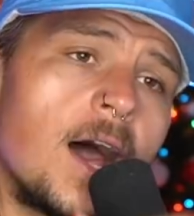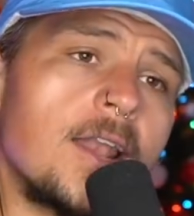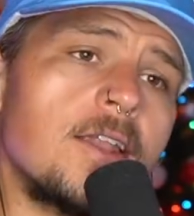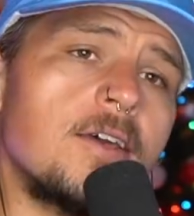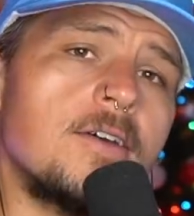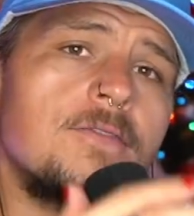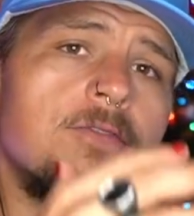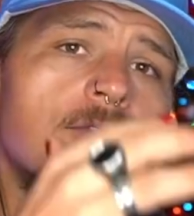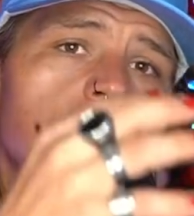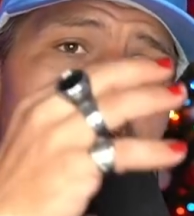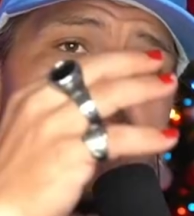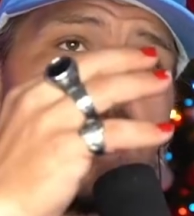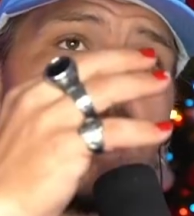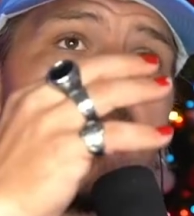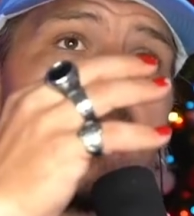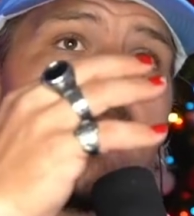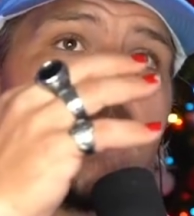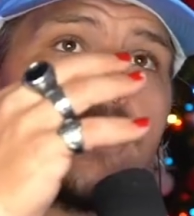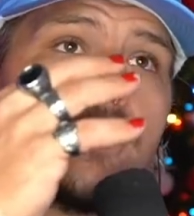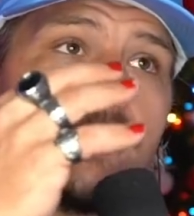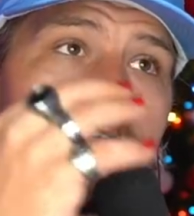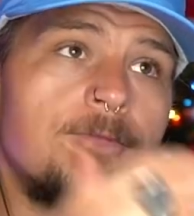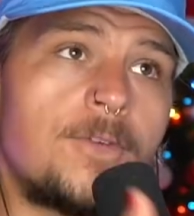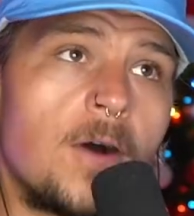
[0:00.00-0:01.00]
of
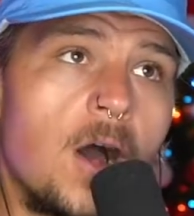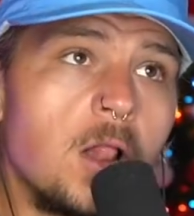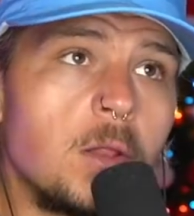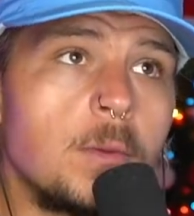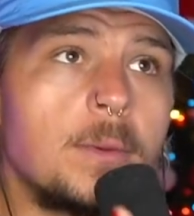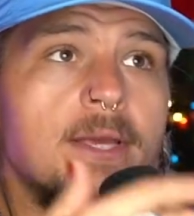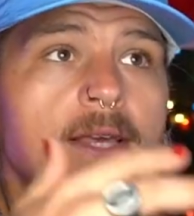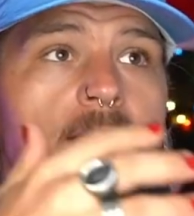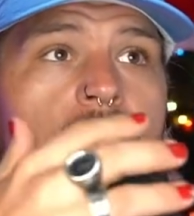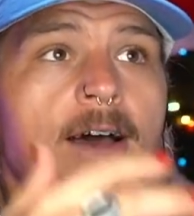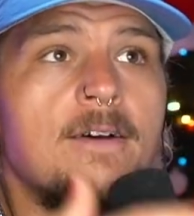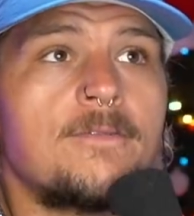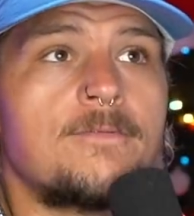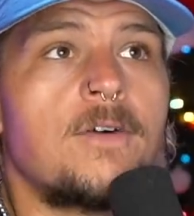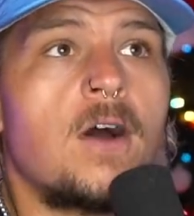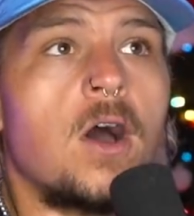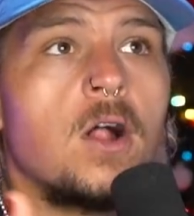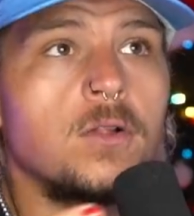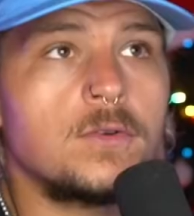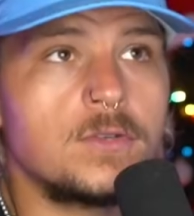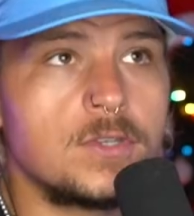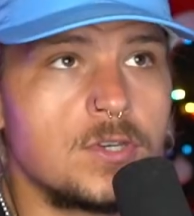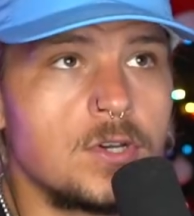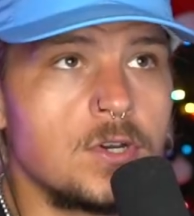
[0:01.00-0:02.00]
the following that
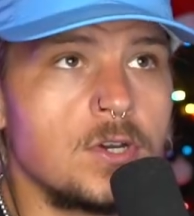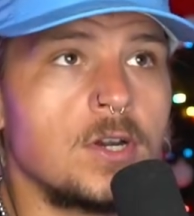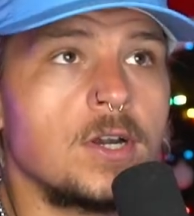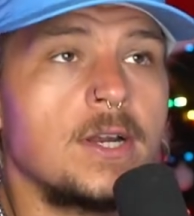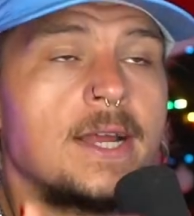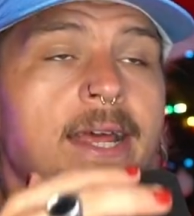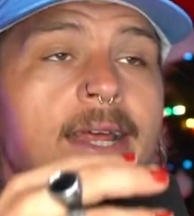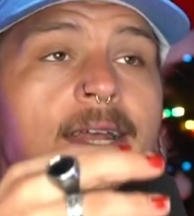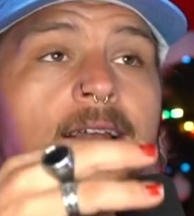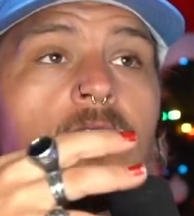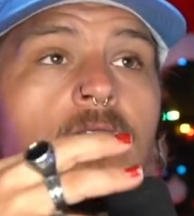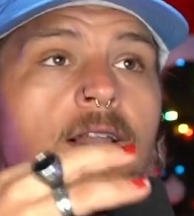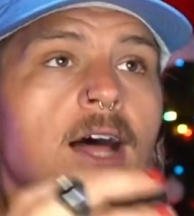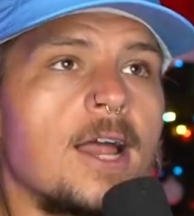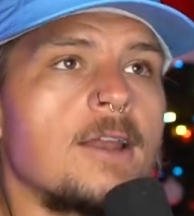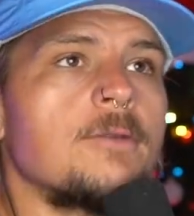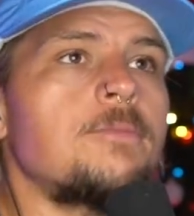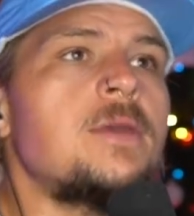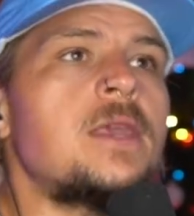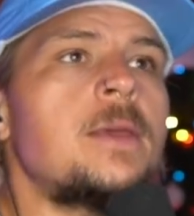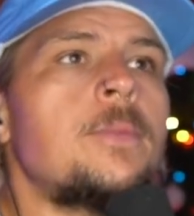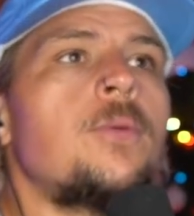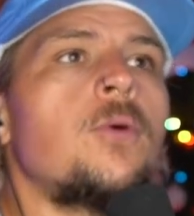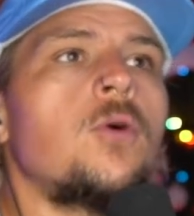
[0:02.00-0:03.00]
follows her and a lot of
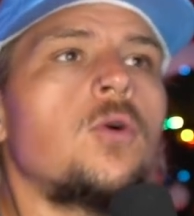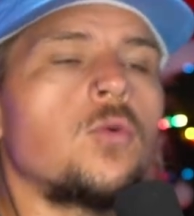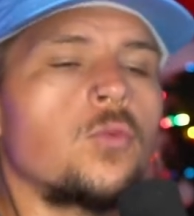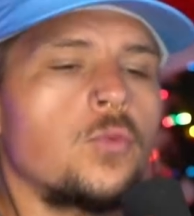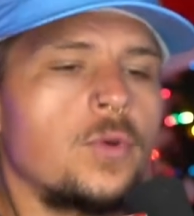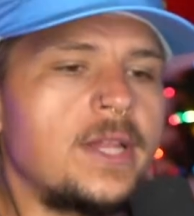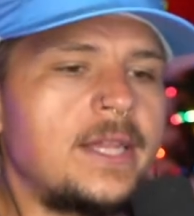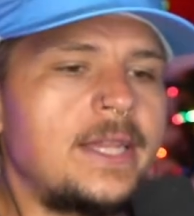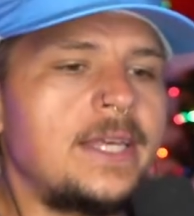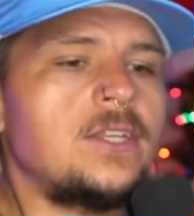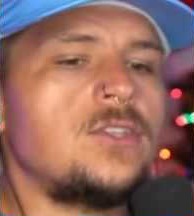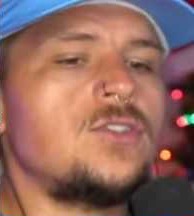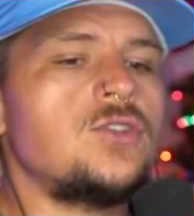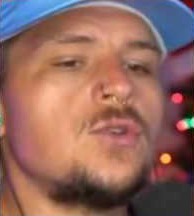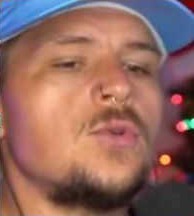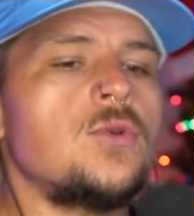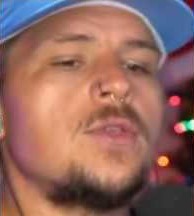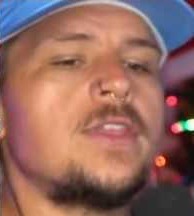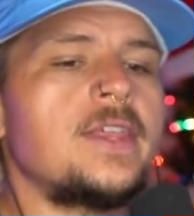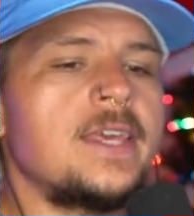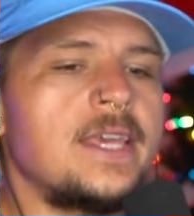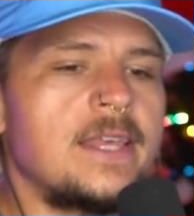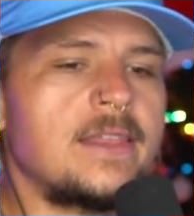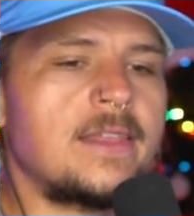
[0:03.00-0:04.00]
people really do
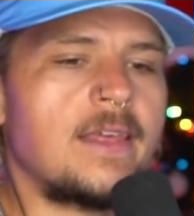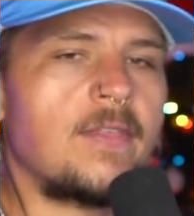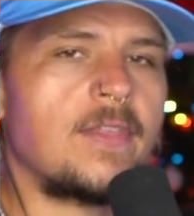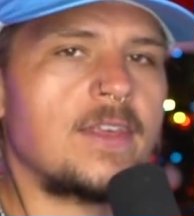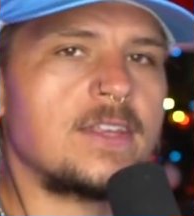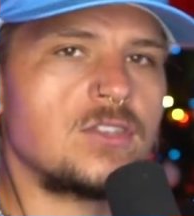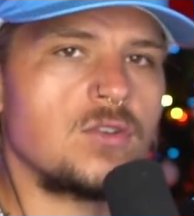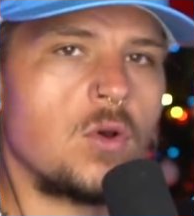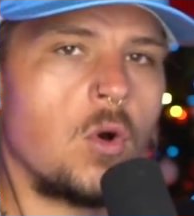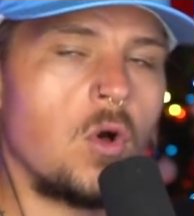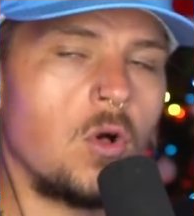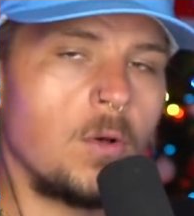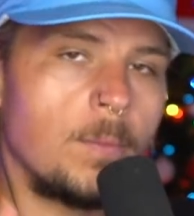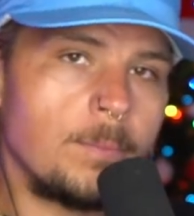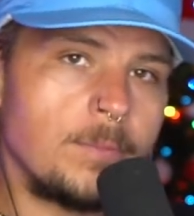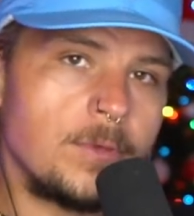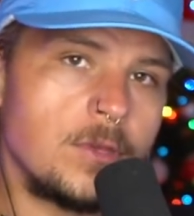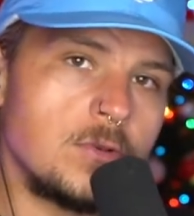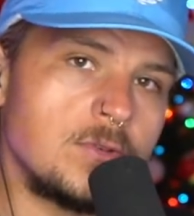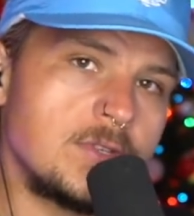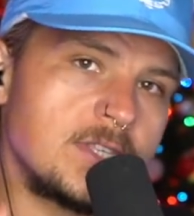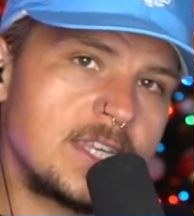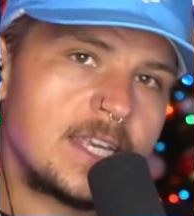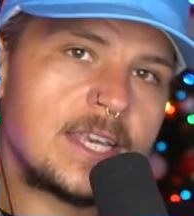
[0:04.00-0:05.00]
think that this whole
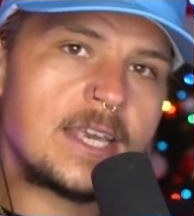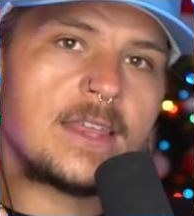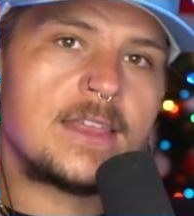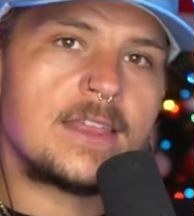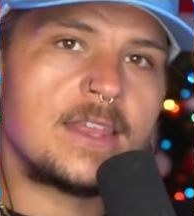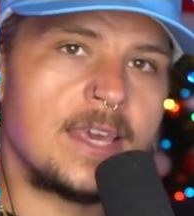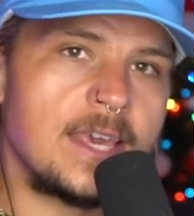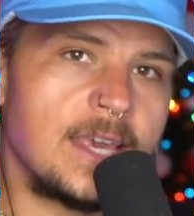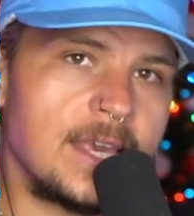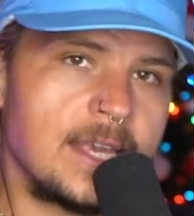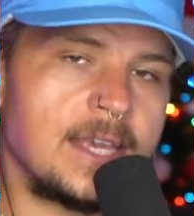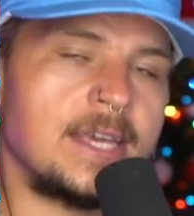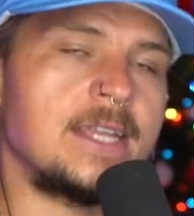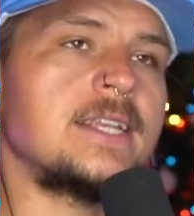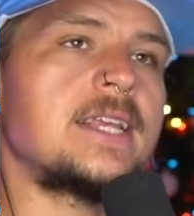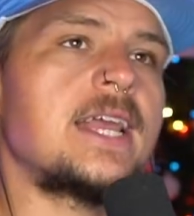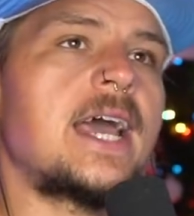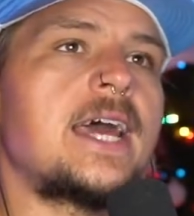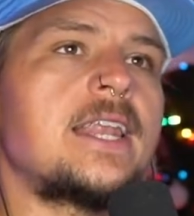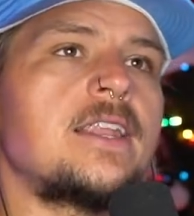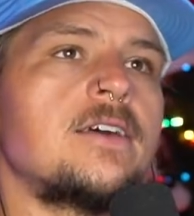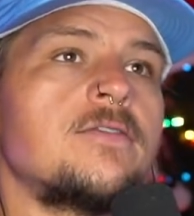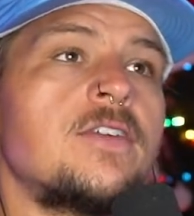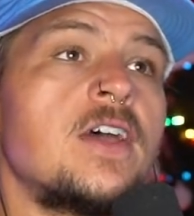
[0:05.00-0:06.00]
music thing and
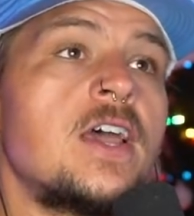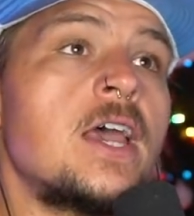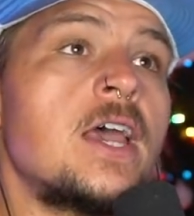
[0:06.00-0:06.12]
kind of